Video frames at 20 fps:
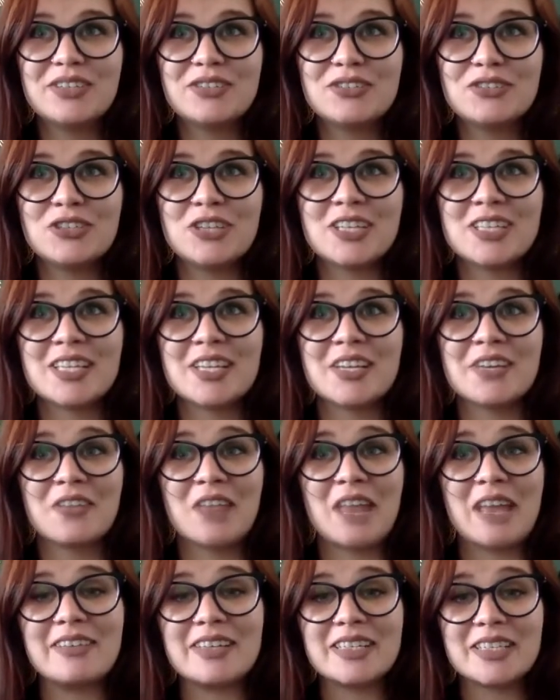Trust that your
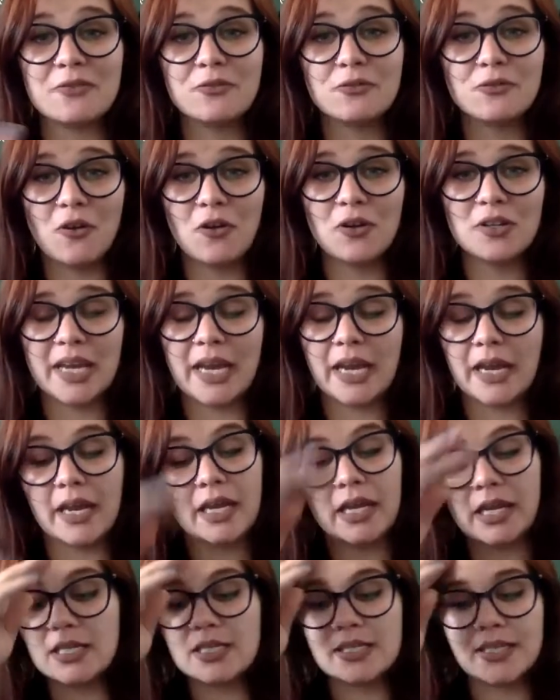life is unfolding
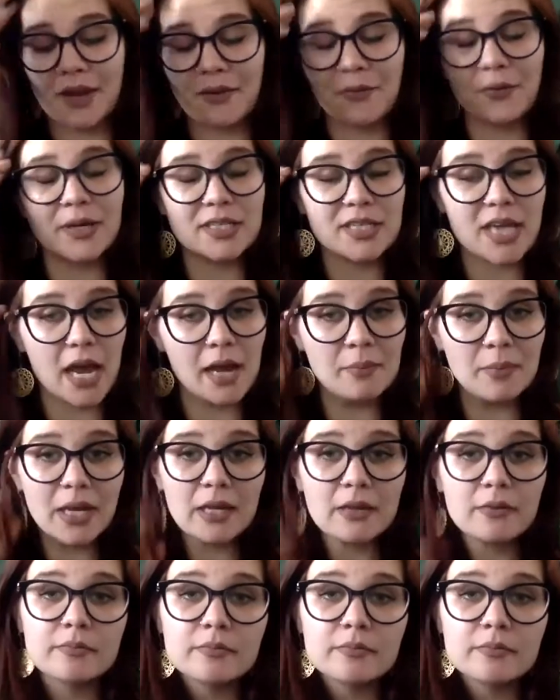in sacred timing.